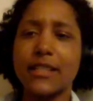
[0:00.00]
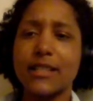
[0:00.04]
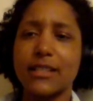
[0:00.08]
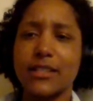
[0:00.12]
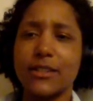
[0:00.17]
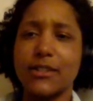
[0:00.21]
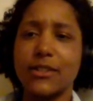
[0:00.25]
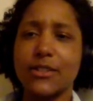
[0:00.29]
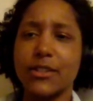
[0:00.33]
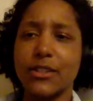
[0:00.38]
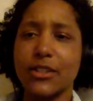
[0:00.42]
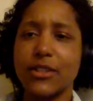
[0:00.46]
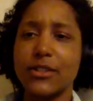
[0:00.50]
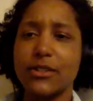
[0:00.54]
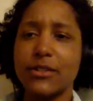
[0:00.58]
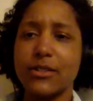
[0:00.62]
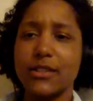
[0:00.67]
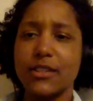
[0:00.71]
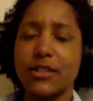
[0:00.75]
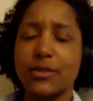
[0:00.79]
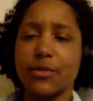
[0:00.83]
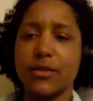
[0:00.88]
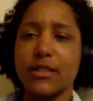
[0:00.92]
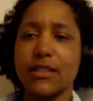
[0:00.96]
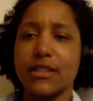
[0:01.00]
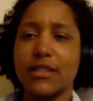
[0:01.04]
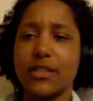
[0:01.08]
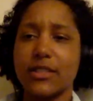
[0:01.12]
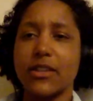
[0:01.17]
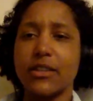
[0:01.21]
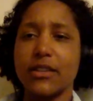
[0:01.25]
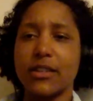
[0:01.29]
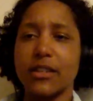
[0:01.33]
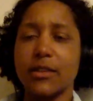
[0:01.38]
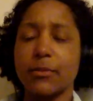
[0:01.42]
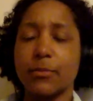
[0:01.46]
six years ago is when I
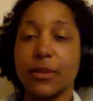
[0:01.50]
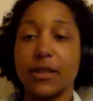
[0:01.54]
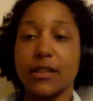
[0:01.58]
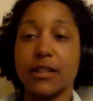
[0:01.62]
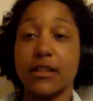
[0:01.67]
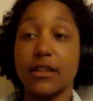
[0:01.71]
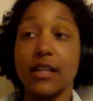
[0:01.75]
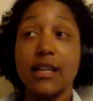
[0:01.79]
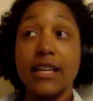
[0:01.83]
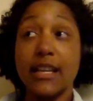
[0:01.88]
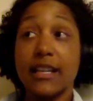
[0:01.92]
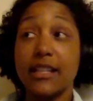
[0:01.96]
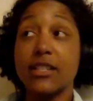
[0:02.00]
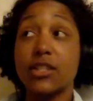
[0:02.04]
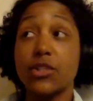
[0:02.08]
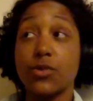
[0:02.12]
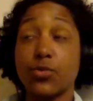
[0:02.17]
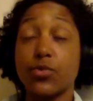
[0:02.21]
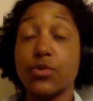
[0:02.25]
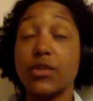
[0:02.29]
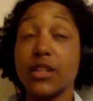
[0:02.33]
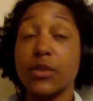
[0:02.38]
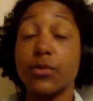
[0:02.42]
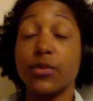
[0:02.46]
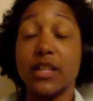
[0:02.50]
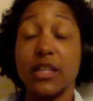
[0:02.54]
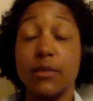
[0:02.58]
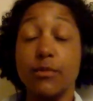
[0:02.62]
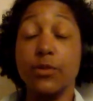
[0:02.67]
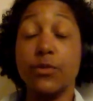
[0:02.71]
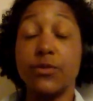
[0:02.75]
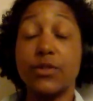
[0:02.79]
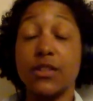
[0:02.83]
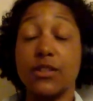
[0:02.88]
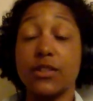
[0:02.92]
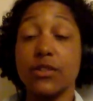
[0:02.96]
started up here. And it's really when I
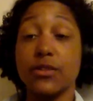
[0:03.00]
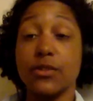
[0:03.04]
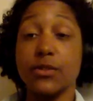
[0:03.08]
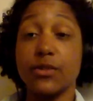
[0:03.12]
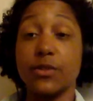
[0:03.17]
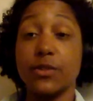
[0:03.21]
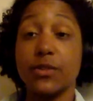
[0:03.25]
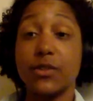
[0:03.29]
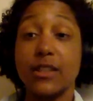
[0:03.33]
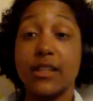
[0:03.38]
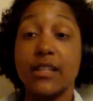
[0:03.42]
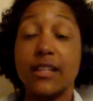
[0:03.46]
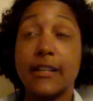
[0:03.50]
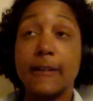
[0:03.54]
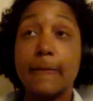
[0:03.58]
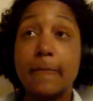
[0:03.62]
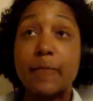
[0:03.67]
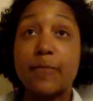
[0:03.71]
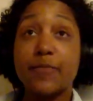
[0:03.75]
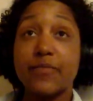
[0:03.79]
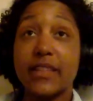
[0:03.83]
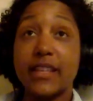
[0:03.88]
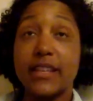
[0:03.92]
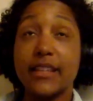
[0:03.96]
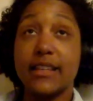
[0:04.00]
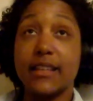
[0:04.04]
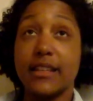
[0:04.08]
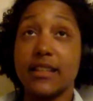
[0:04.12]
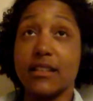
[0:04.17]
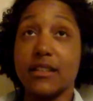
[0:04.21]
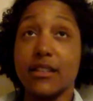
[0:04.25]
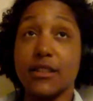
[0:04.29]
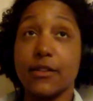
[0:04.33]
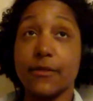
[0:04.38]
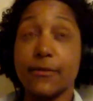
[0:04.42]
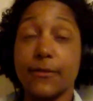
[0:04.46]
moved to Duluth.
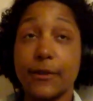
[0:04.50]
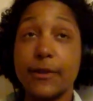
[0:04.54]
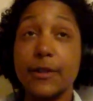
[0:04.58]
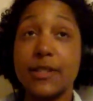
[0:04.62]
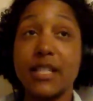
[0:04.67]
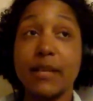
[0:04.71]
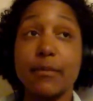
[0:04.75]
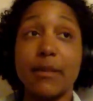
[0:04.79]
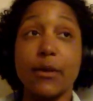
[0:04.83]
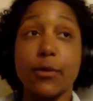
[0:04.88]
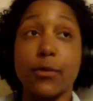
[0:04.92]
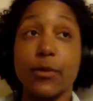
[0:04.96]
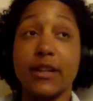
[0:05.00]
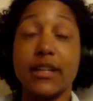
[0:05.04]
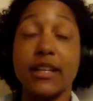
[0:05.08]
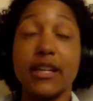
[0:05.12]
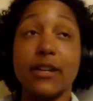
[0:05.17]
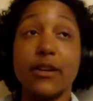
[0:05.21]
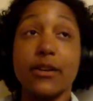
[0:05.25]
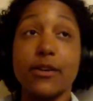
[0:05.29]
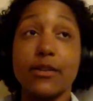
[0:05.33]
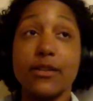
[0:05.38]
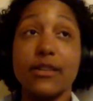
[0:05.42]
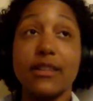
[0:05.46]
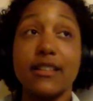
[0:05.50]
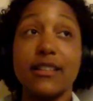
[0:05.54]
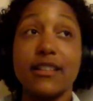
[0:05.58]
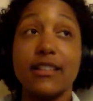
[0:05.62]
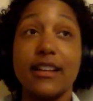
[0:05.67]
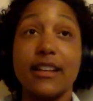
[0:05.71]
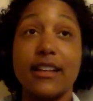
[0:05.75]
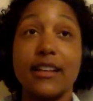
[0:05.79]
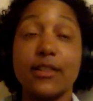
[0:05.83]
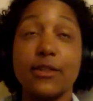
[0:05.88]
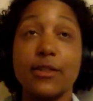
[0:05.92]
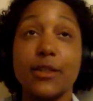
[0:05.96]
And the first time I went out,
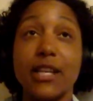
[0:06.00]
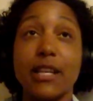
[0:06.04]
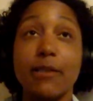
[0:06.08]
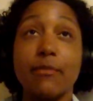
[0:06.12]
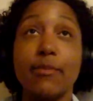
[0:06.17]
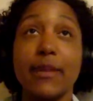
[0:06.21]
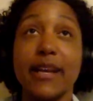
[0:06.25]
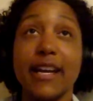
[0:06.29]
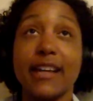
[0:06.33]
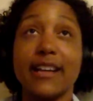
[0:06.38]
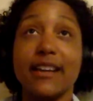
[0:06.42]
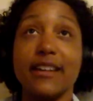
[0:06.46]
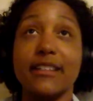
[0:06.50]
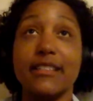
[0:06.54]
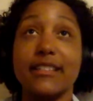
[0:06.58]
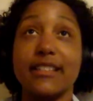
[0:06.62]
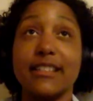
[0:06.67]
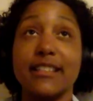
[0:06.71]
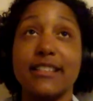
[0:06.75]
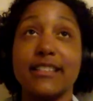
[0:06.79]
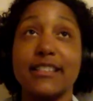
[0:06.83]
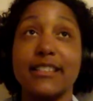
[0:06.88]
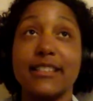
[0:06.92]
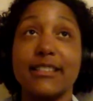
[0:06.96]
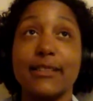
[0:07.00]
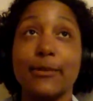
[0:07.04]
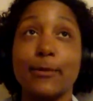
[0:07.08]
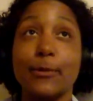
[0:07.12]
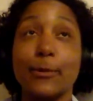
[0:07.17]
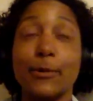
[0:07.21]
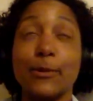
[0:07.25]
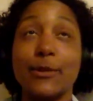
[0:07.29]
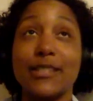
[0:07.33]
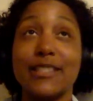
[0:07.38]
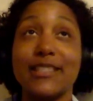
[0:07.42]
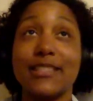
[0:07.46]
looking back on it,
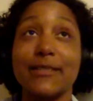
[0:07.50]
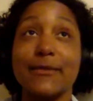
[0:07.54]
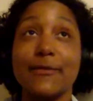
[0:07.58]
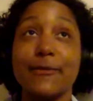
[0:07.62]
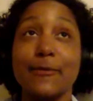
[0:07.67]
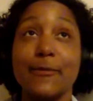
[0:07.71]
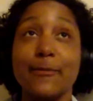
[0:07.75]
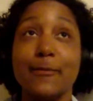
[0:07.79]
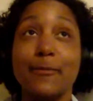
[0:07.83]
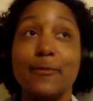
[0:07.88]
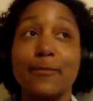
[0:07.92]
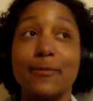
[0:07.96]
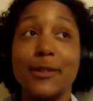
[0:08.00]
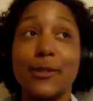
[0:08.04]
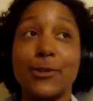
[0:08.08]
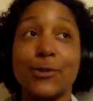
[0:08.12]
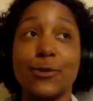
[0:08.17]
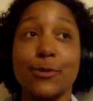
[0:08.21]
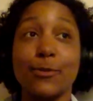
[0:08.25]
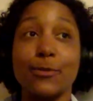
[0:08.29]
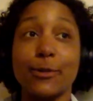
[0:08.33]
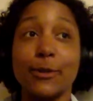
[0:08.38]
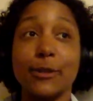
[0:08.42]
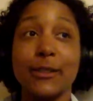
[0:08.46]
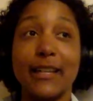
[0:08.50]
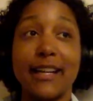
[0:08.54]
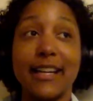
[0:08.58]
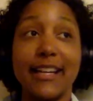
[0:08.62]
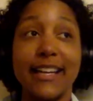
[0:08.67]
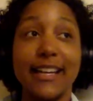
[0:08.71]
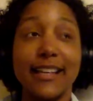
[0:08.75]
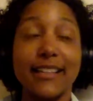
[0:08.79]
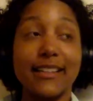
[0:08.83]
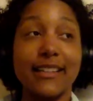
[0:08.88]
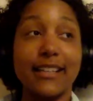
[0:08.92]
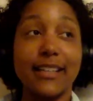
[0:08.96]
was miserable. I
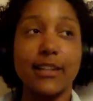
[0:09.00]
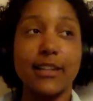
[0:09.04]
had